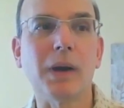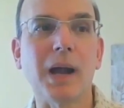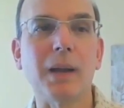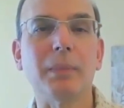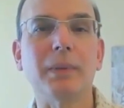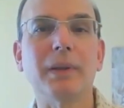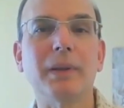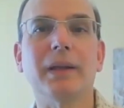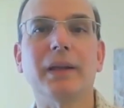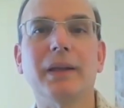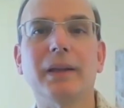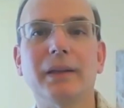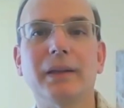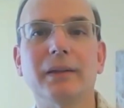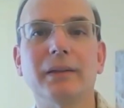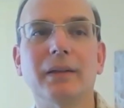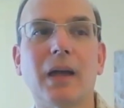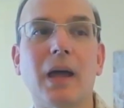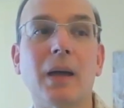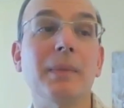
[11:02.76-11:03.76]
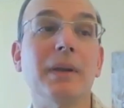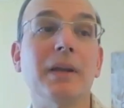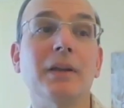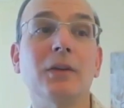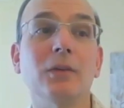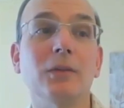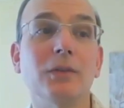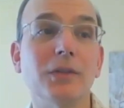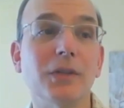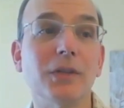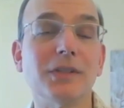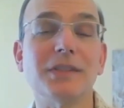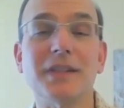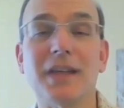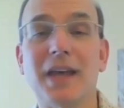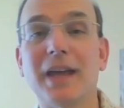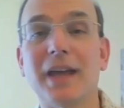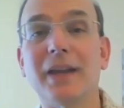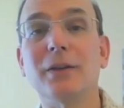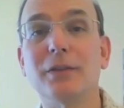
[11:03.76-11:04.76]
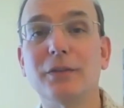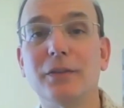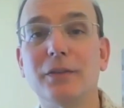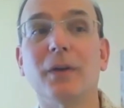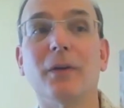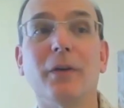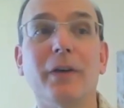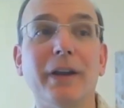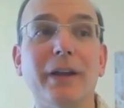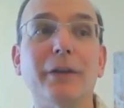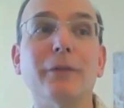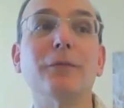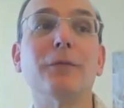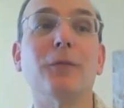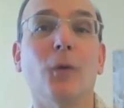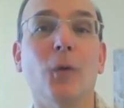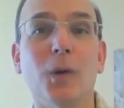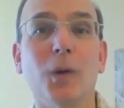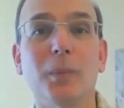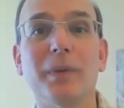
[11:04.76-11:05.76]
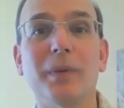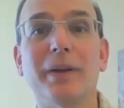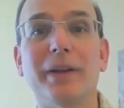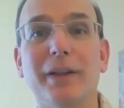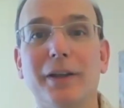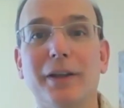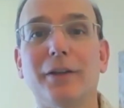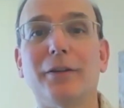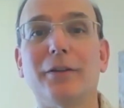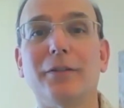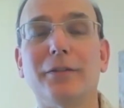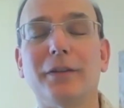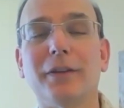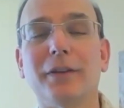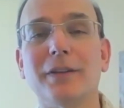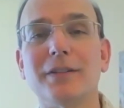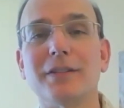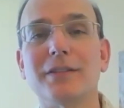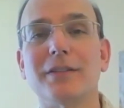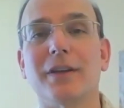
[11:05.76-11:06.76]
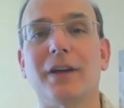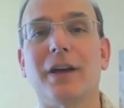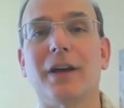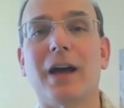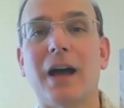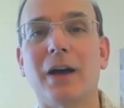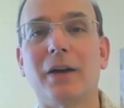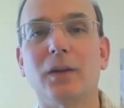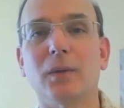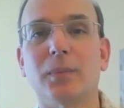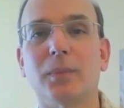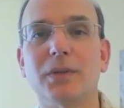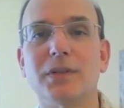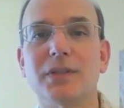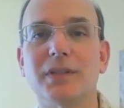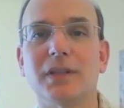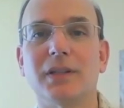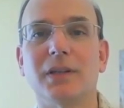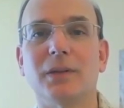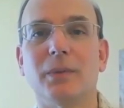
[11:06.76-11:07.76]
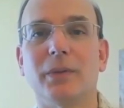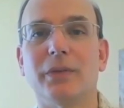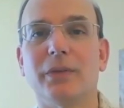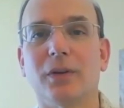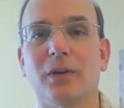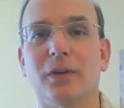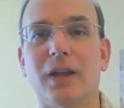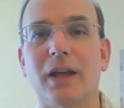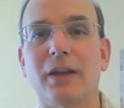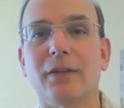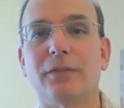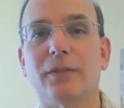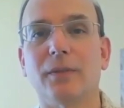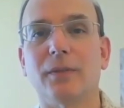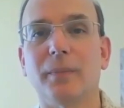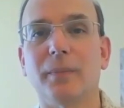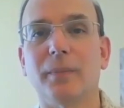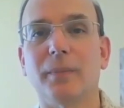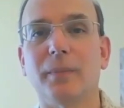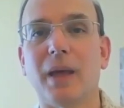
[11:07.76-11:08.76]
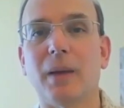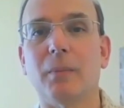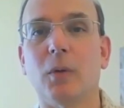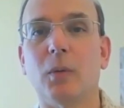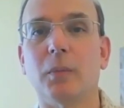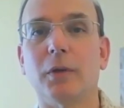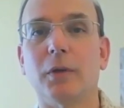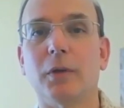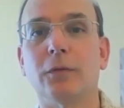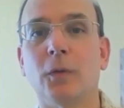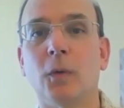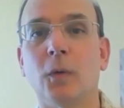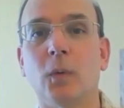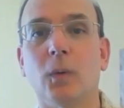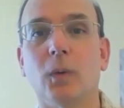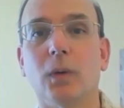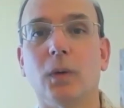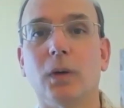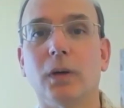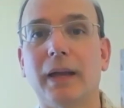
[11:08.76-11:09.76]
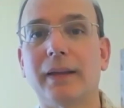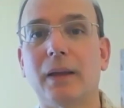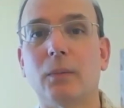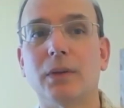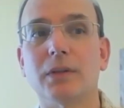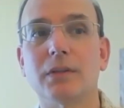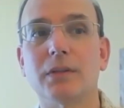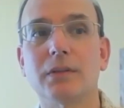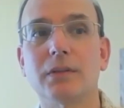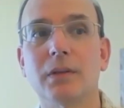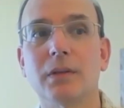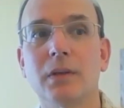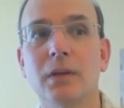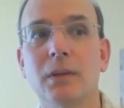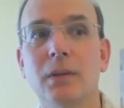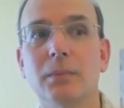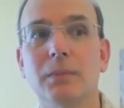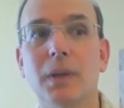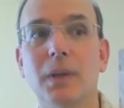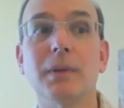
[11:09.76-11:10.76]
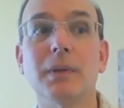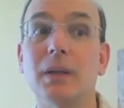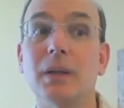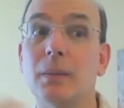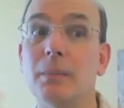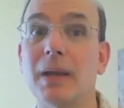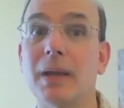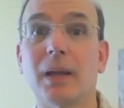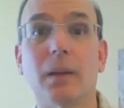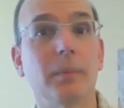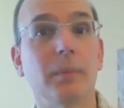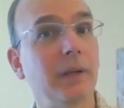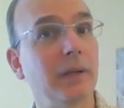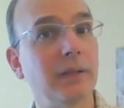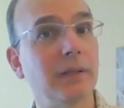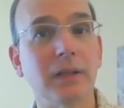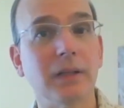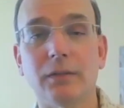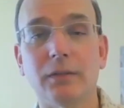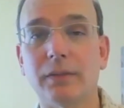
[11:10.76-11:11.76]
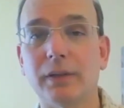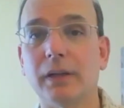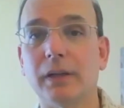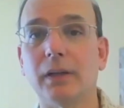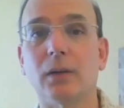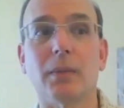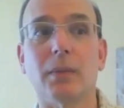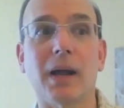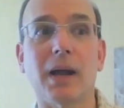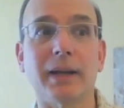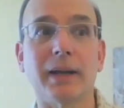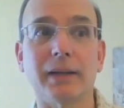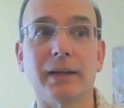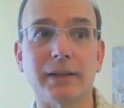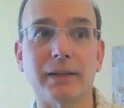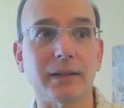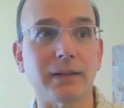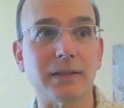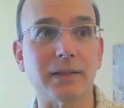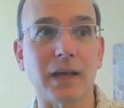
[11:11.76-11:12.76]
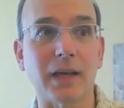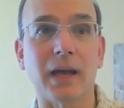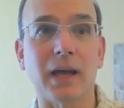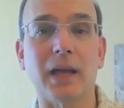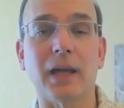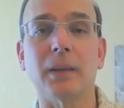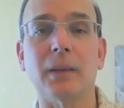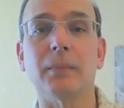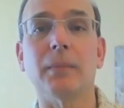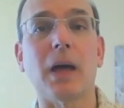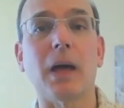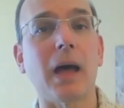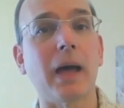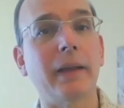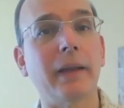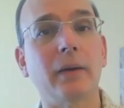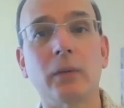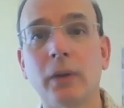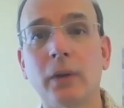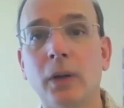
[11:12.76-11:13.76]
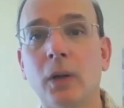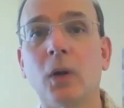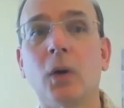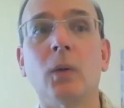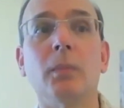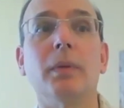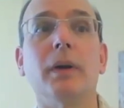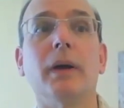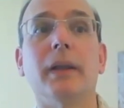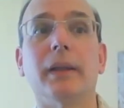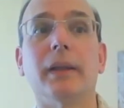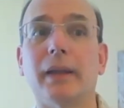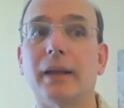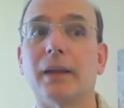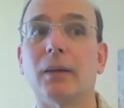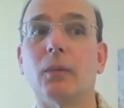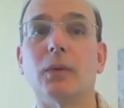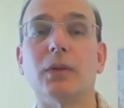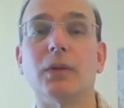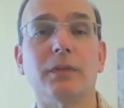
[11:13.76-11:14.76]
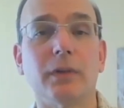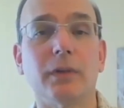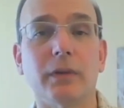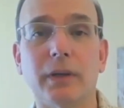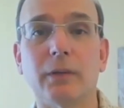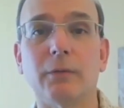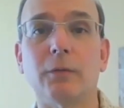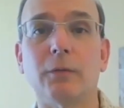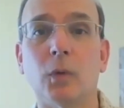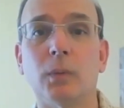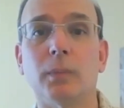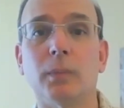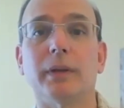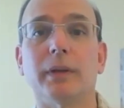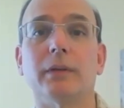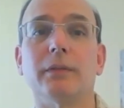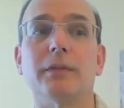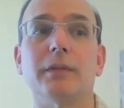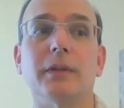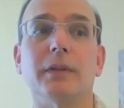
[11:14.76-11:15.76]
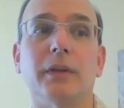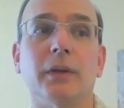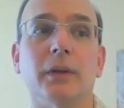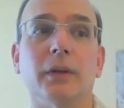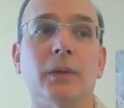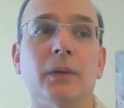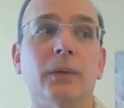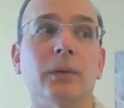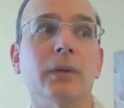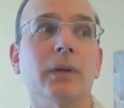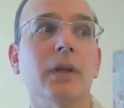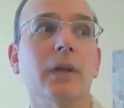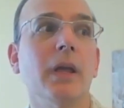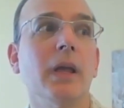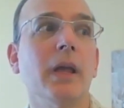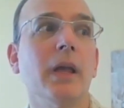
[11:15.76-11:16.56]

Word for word: probably i mean you just said it was very informative as to how hmm. you proceeded with your life from that moment forward like it was maybe you didn't make a big deal of it in your mind at the time i don't know but like it was very informative to you